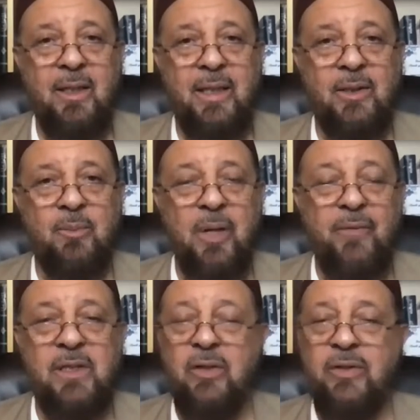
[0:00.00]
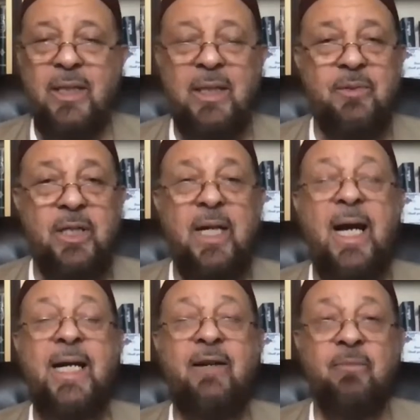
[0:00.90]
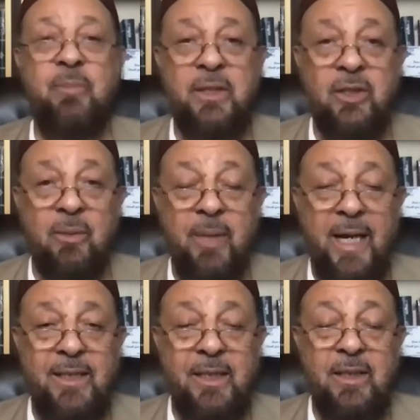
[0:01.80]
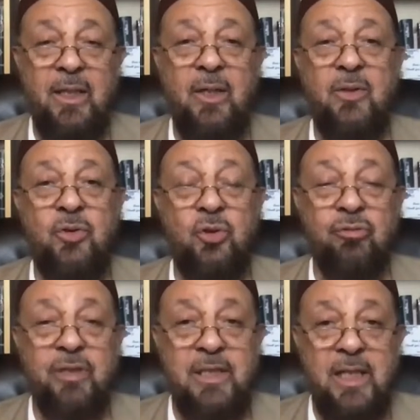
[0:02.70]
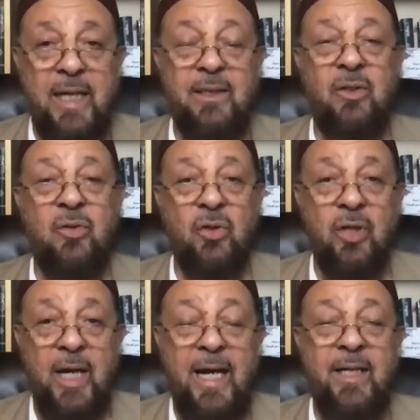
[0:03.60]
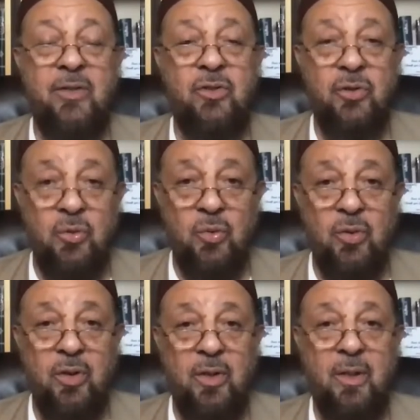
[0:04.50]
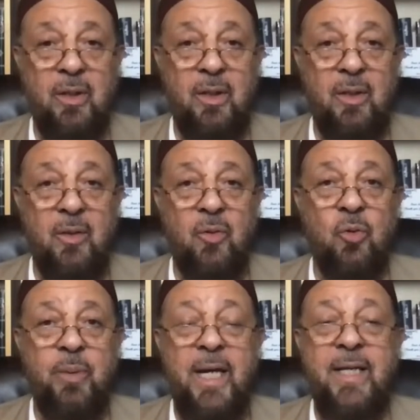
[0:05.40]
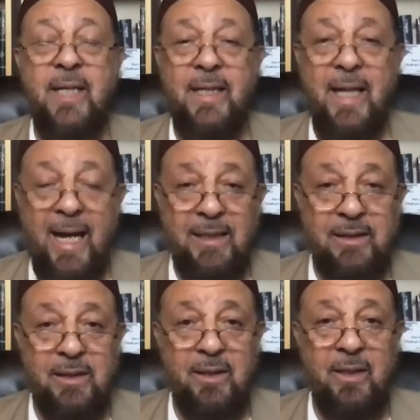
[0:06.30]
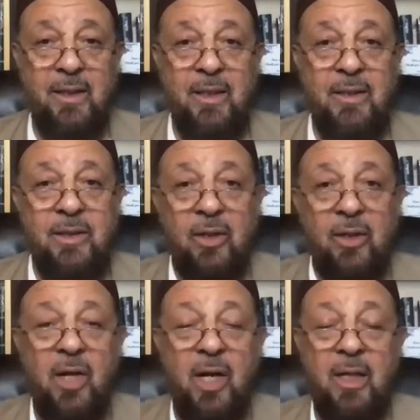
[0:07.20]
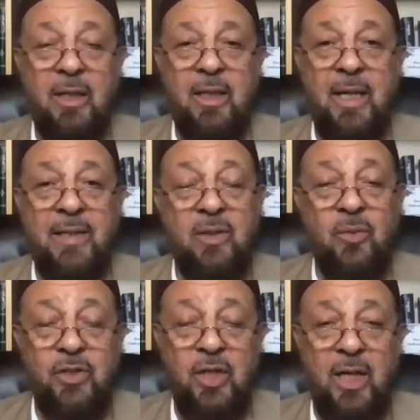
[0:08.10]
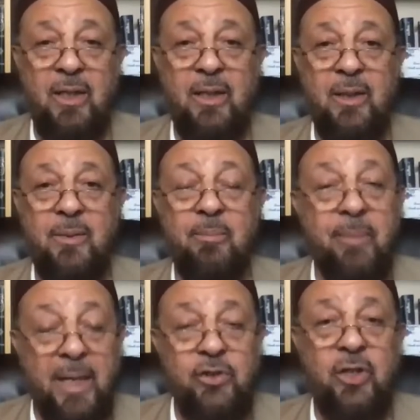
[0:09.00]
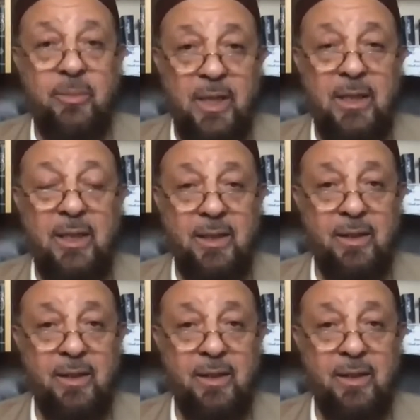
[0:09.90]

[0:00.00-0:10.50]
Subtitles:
And the Prophet sallallahu alaihi wasallam said, I have been commanded to recite the Quran to you. Ubay then asked, did Allah Azza wa Jal mention me?